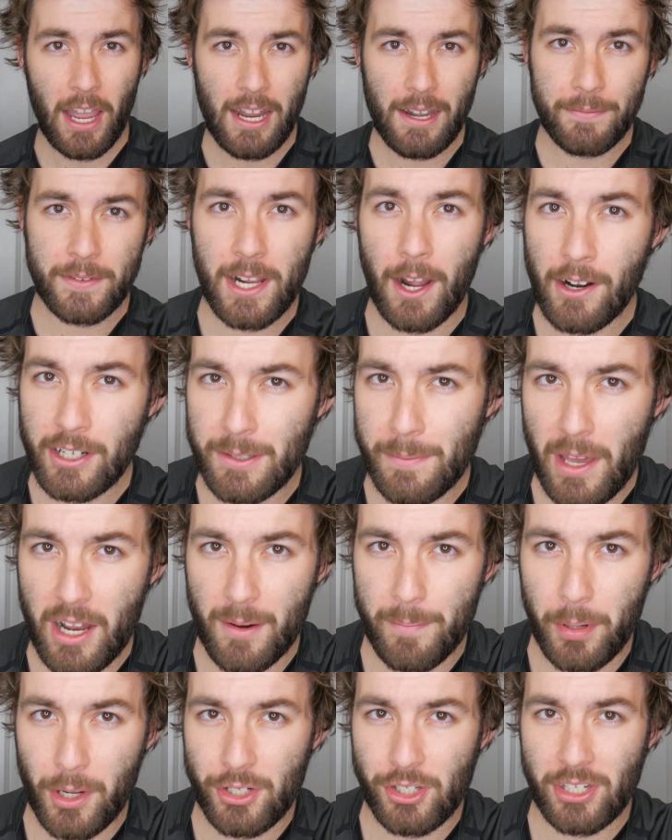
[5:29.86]
kind of talked about a
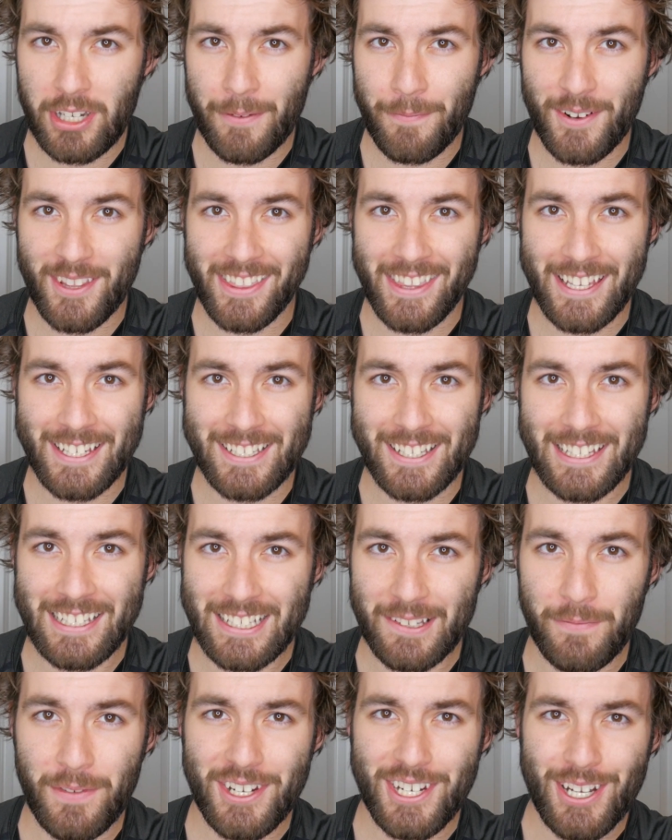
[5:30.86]
bunch of different things in
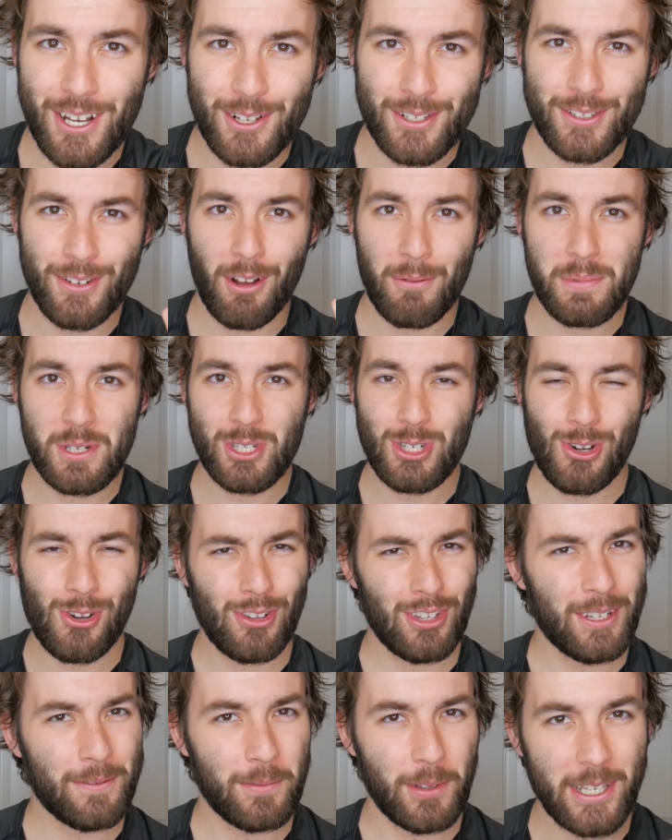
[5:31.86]
this video, so I'll be sure to
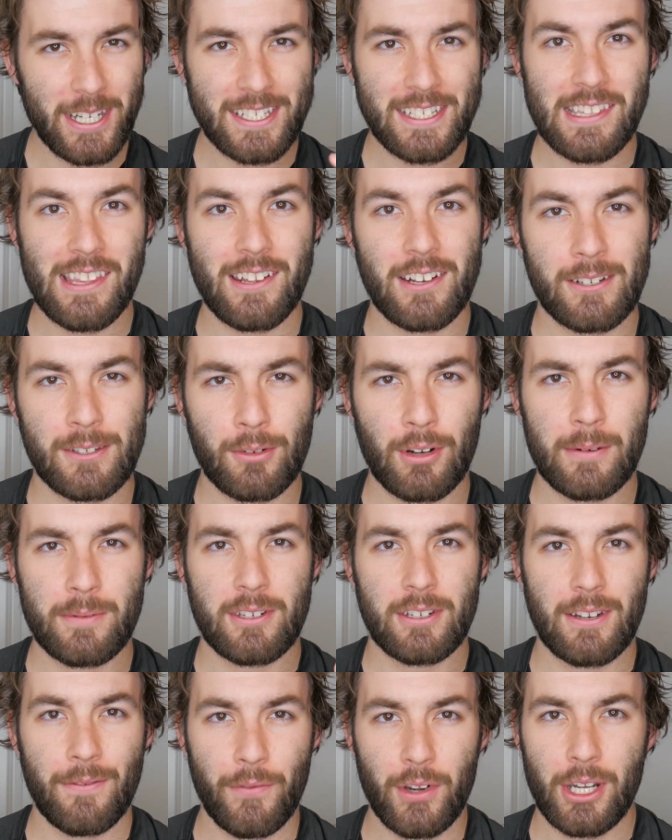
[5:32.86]
leave links in the
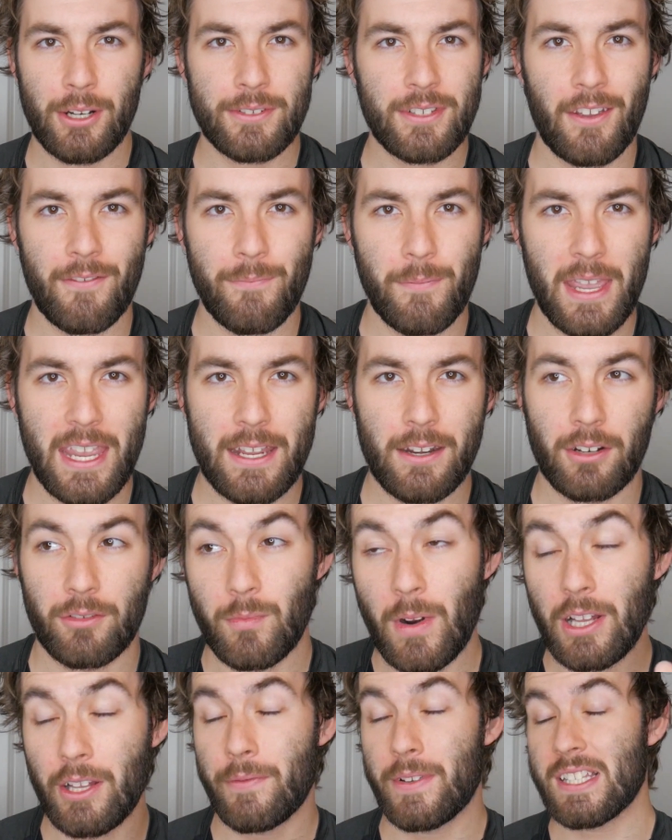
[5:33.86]
description to videos I've made on
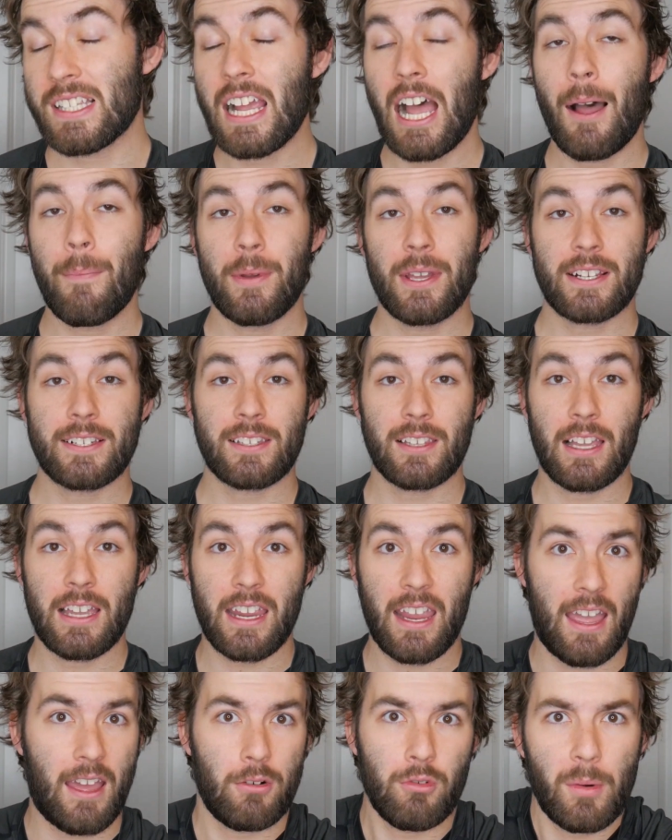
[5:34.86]
relevant topics like
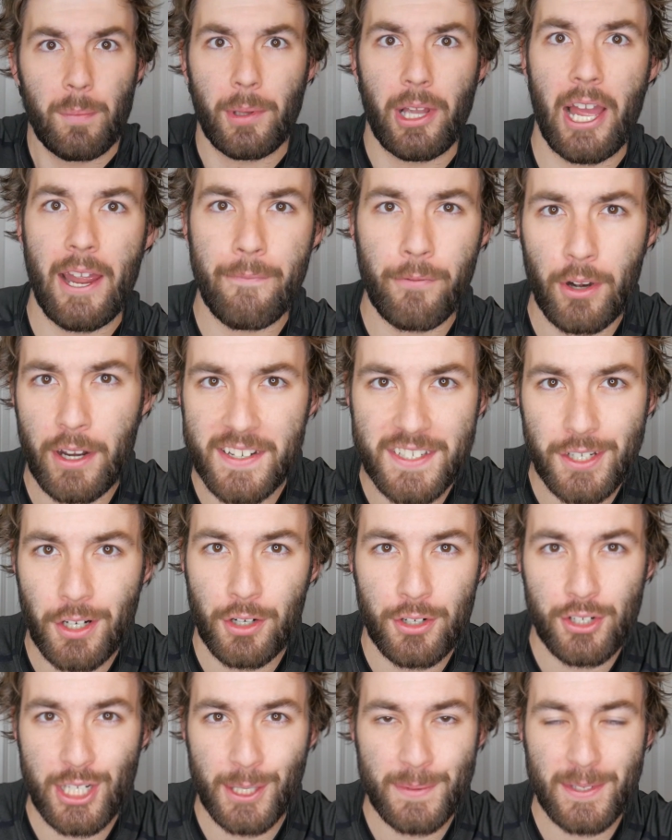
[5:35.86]
how to apply for
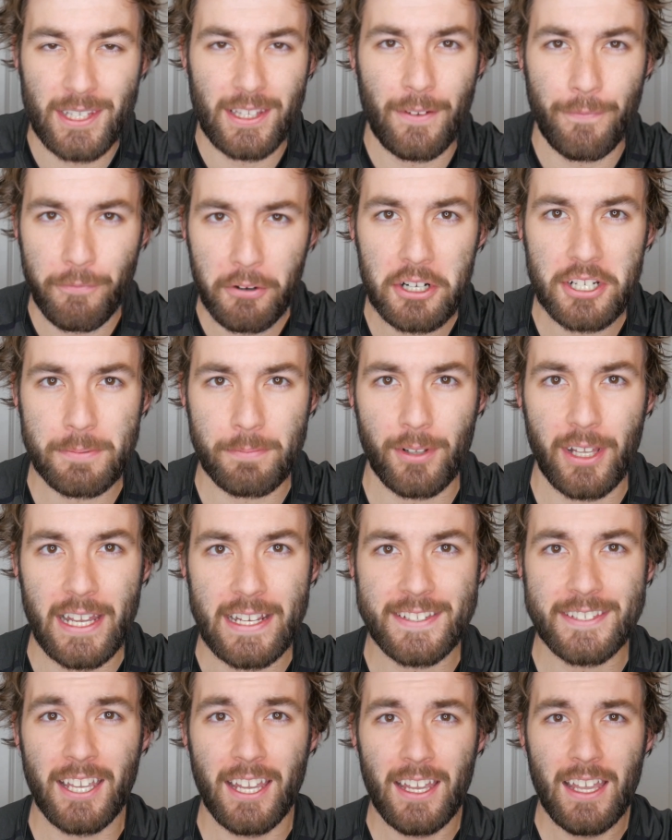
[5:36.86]
internships in the first
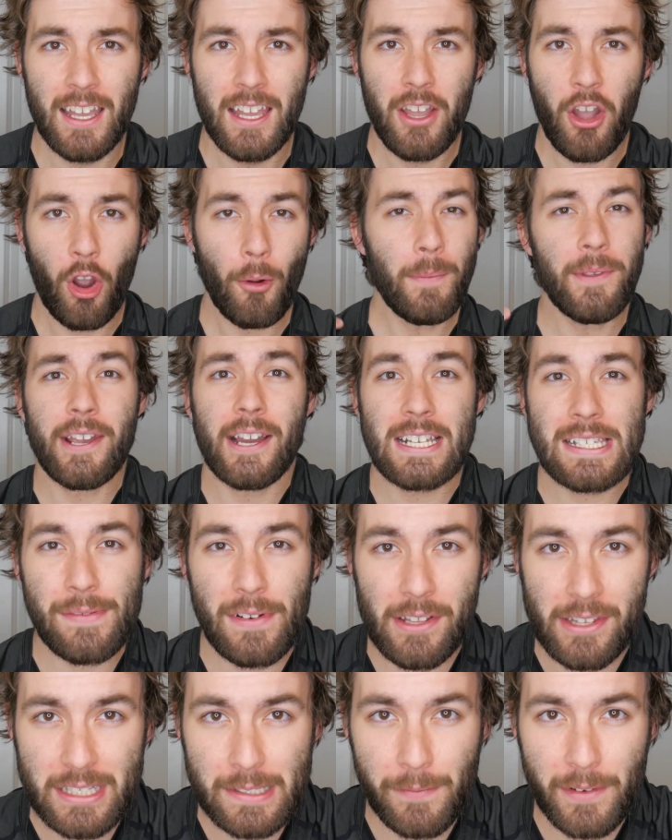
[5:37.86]
place. Hope you guys
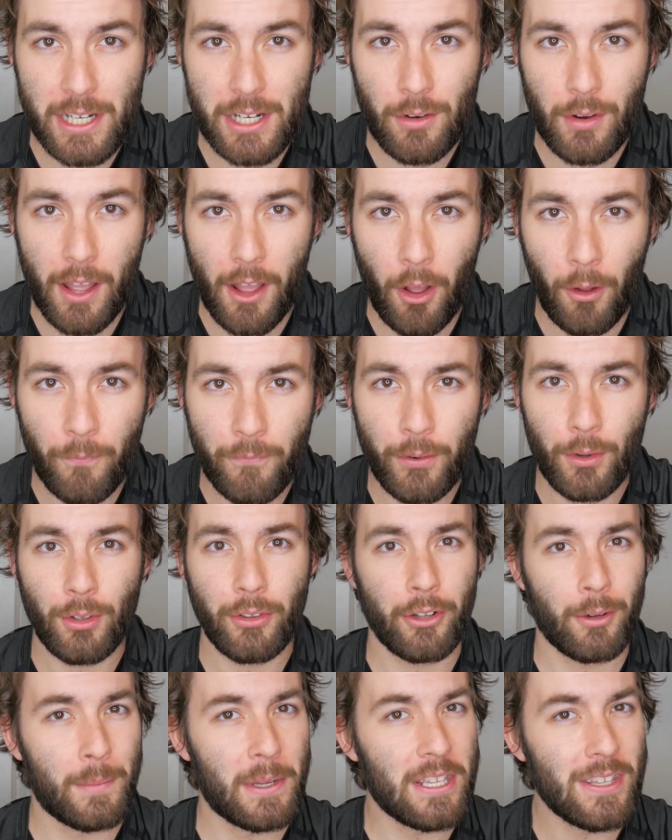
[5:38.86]
found this video helpful, a
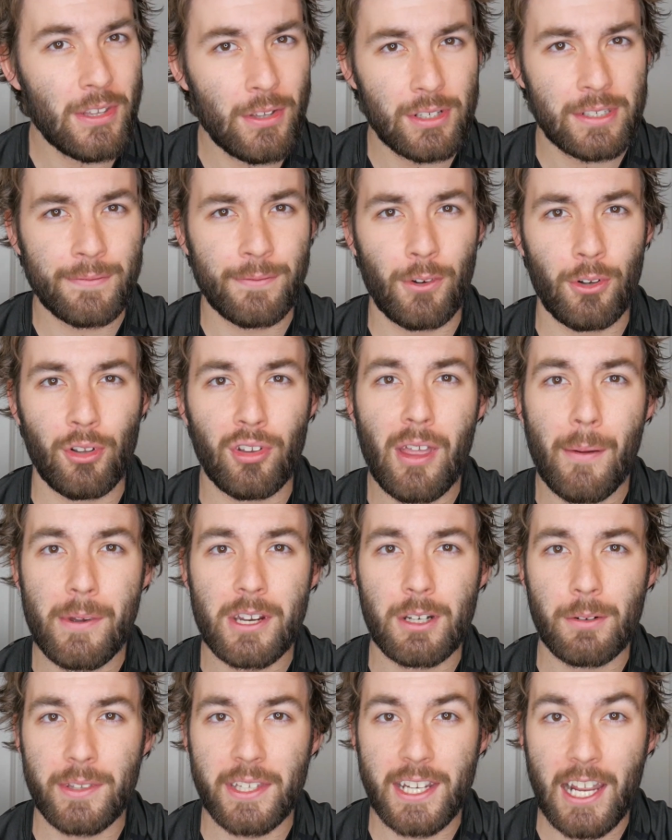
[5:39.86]
little bit useful. Let me
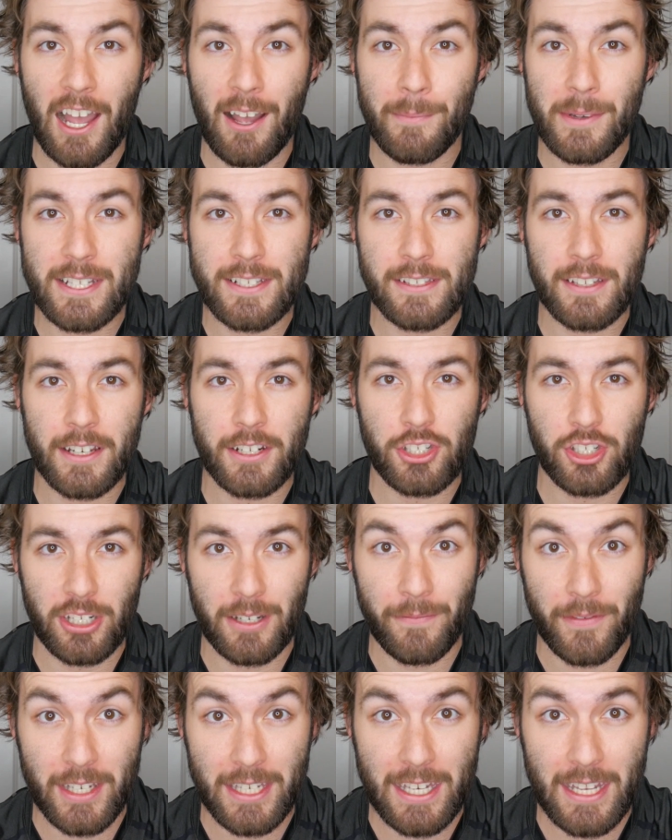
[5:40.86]
know in the comments section
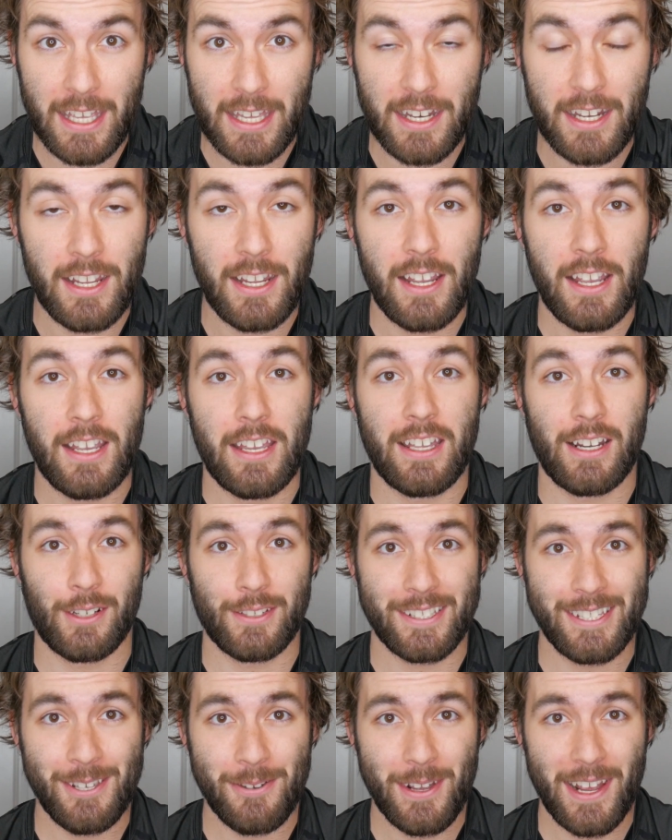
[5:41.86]
if you did, and I'll
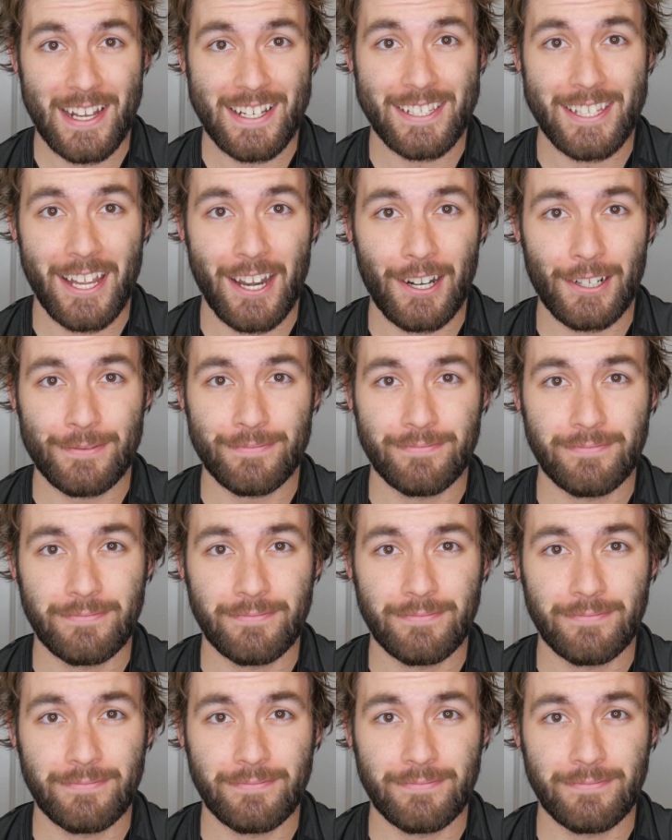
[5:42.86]
see you guys there.